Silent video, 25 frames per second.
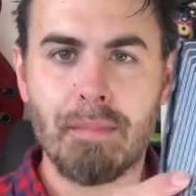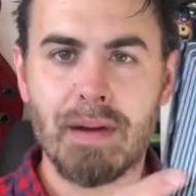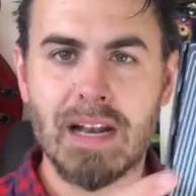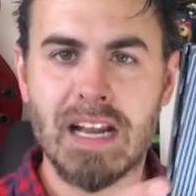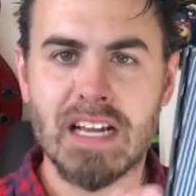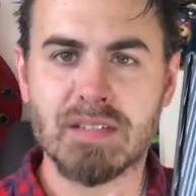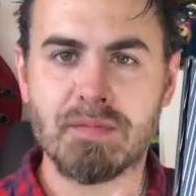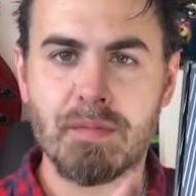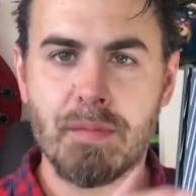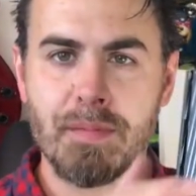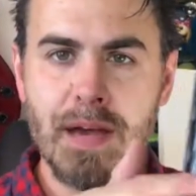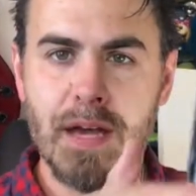
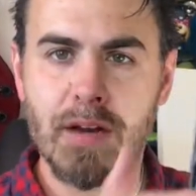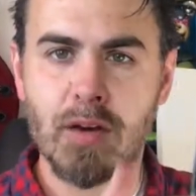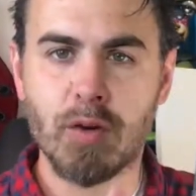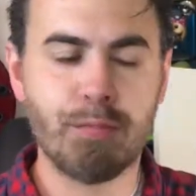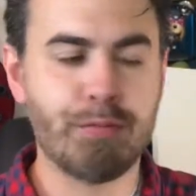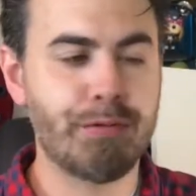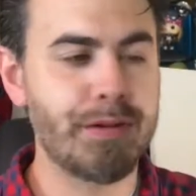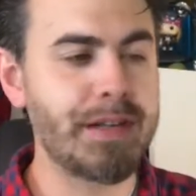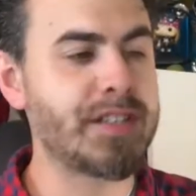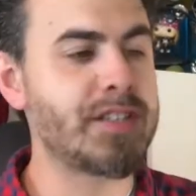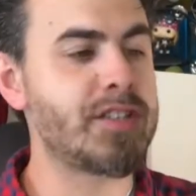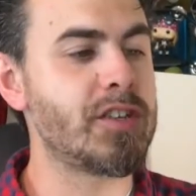plasma pedal
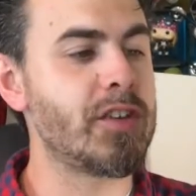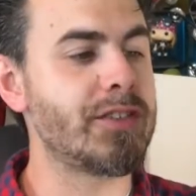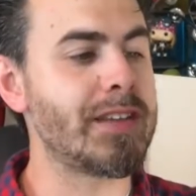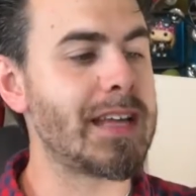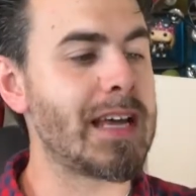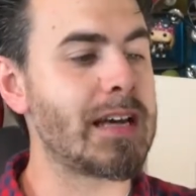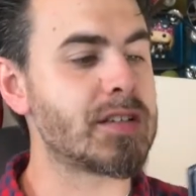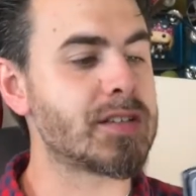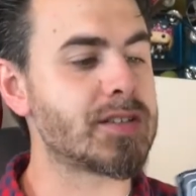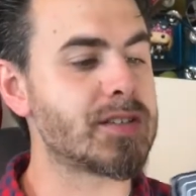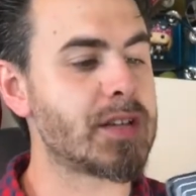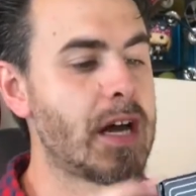printed on the
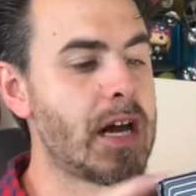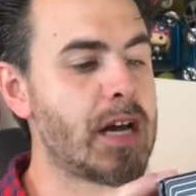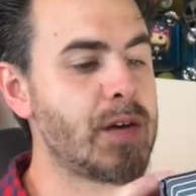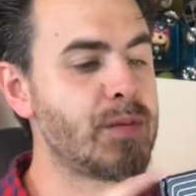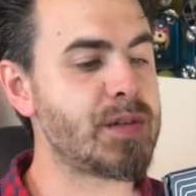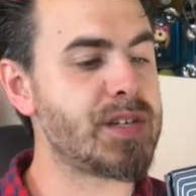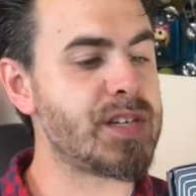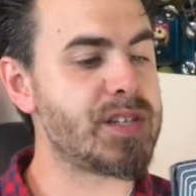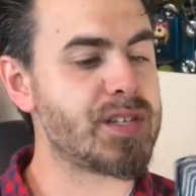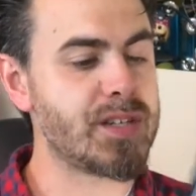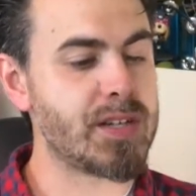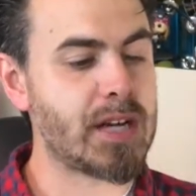outside,
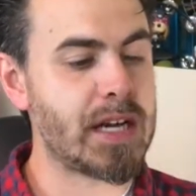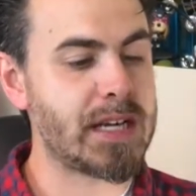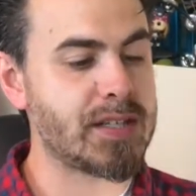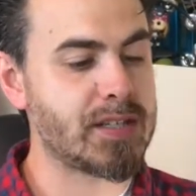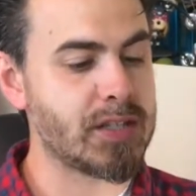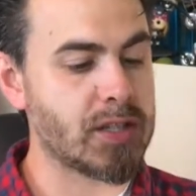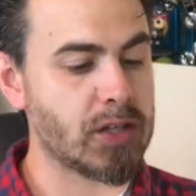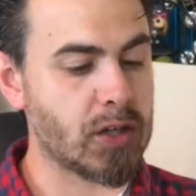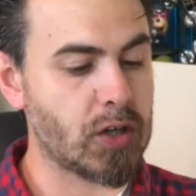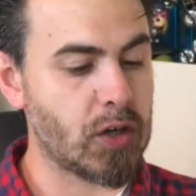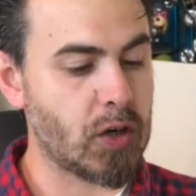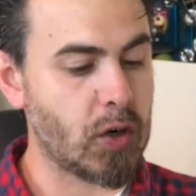which is
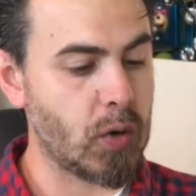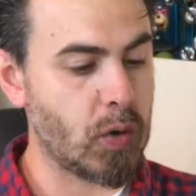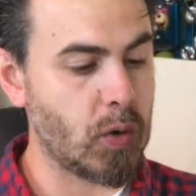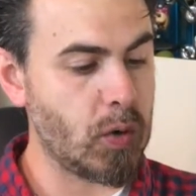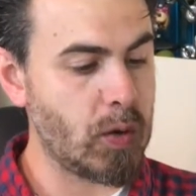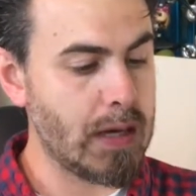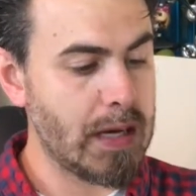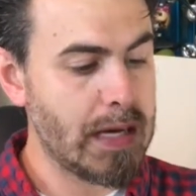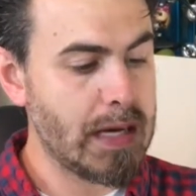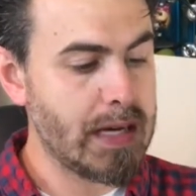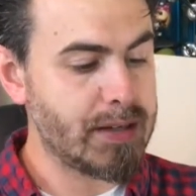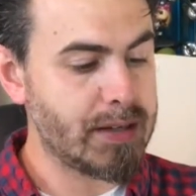nice and
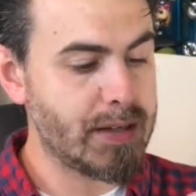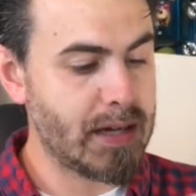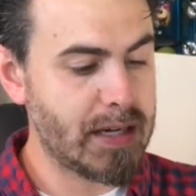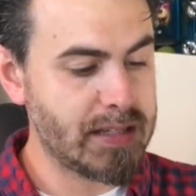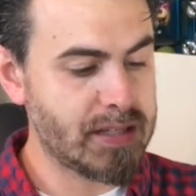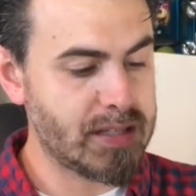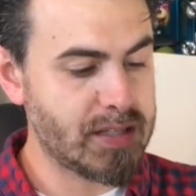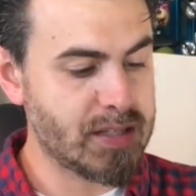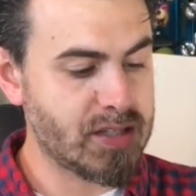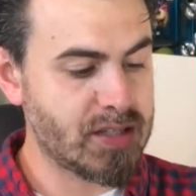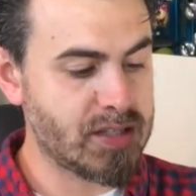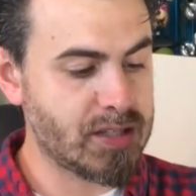cool,
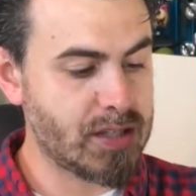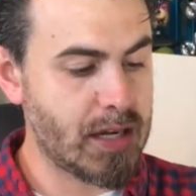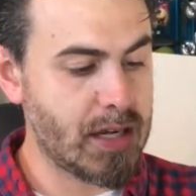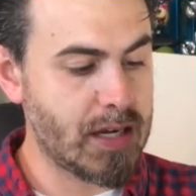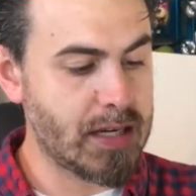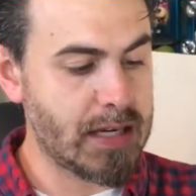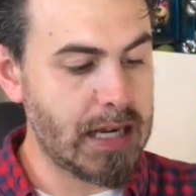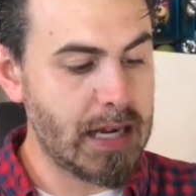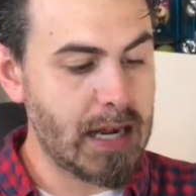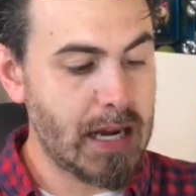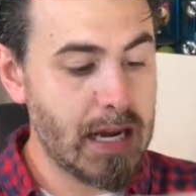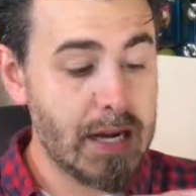nice and
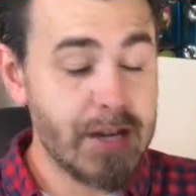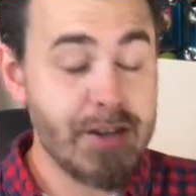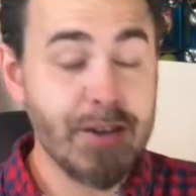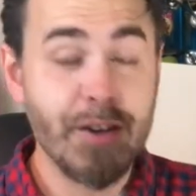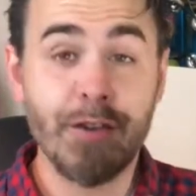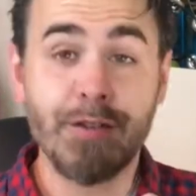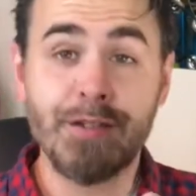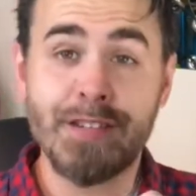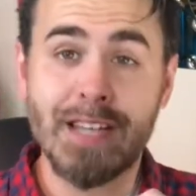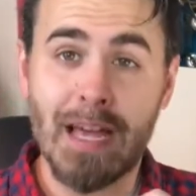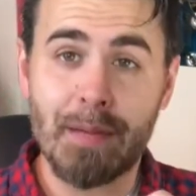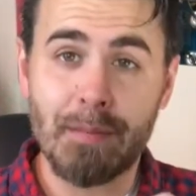sturdy,
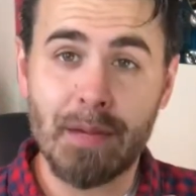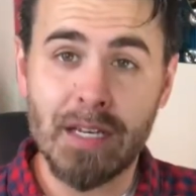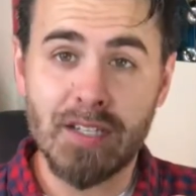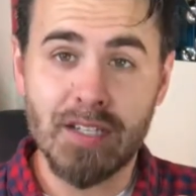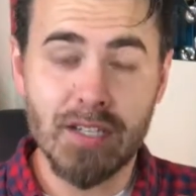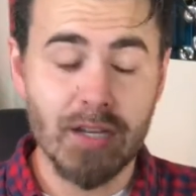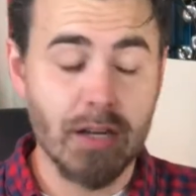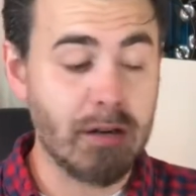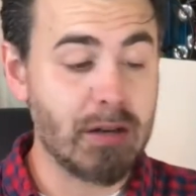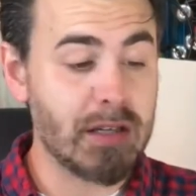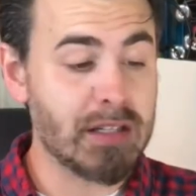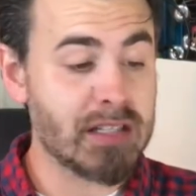no damage.
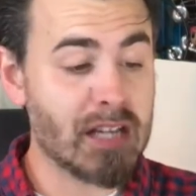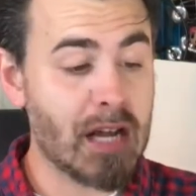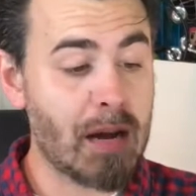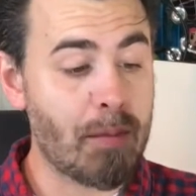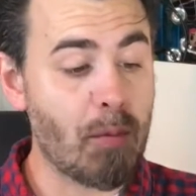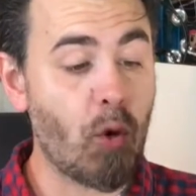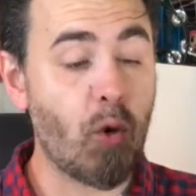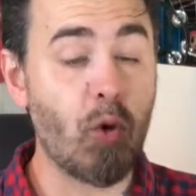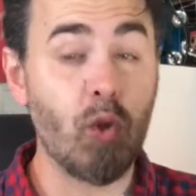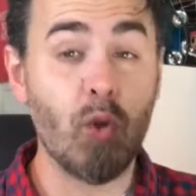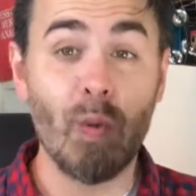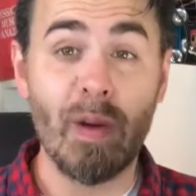So it's come
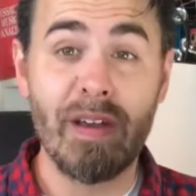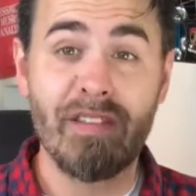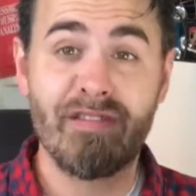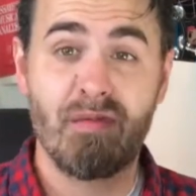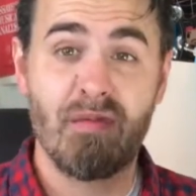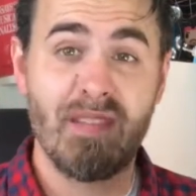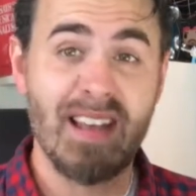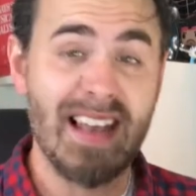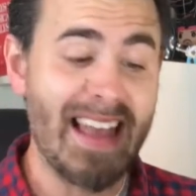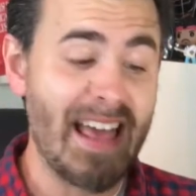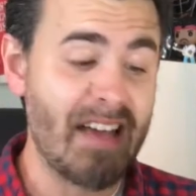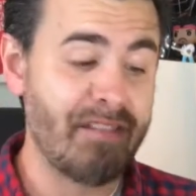all the way
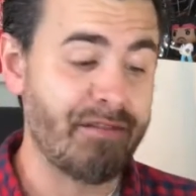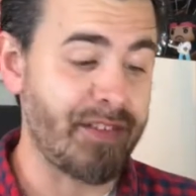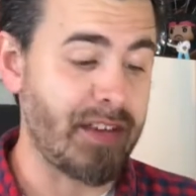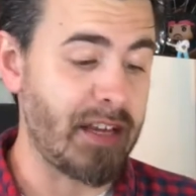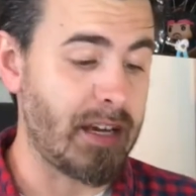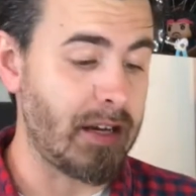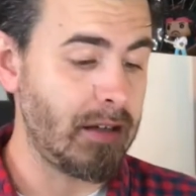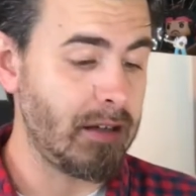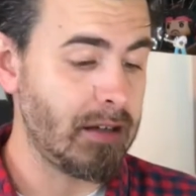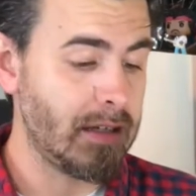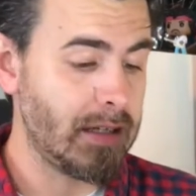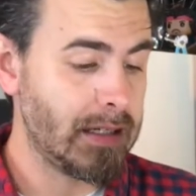from
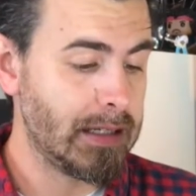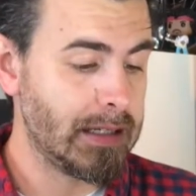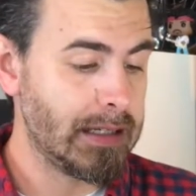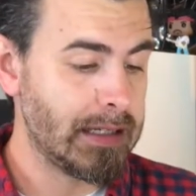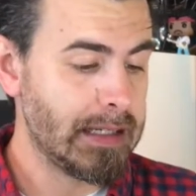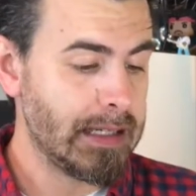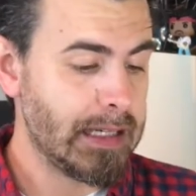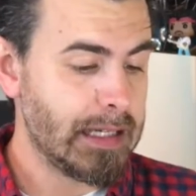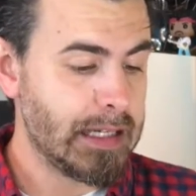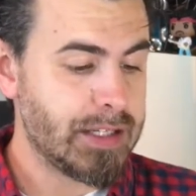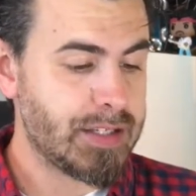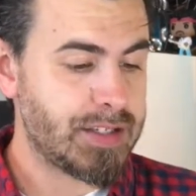Latvia.
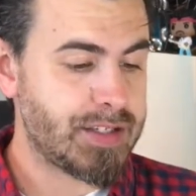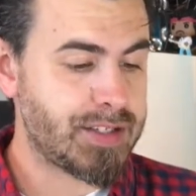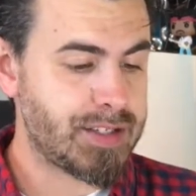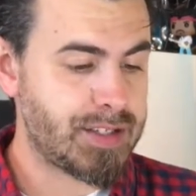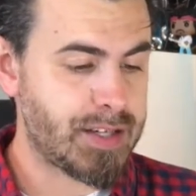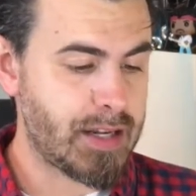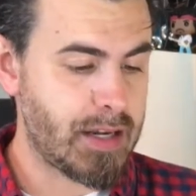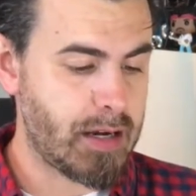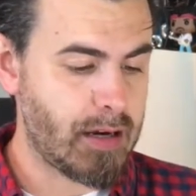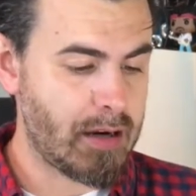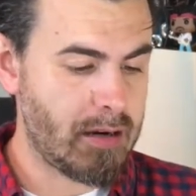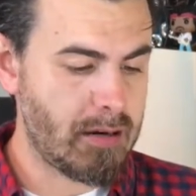
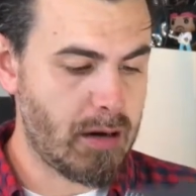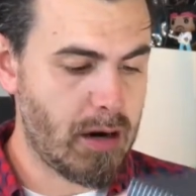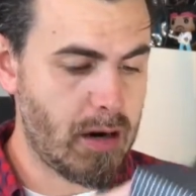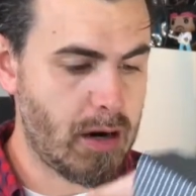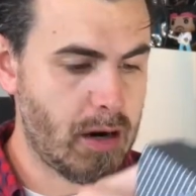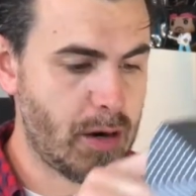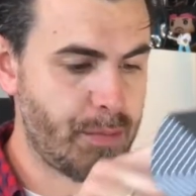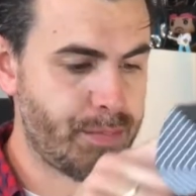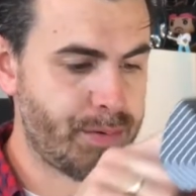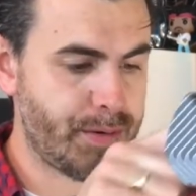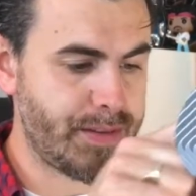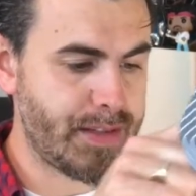So
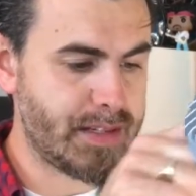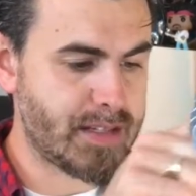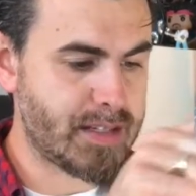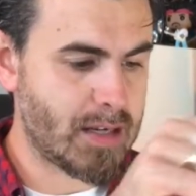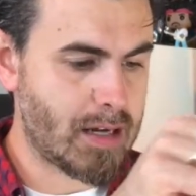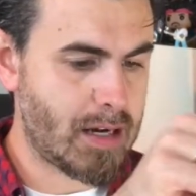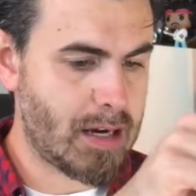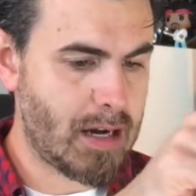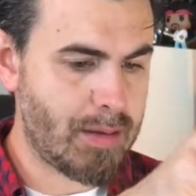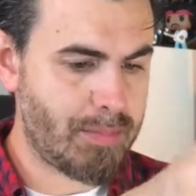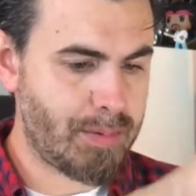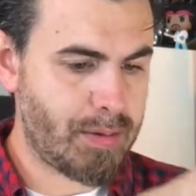open this
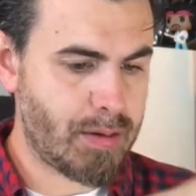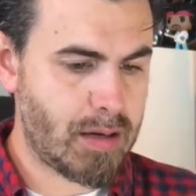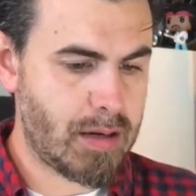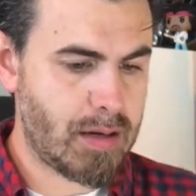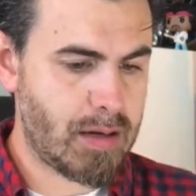up.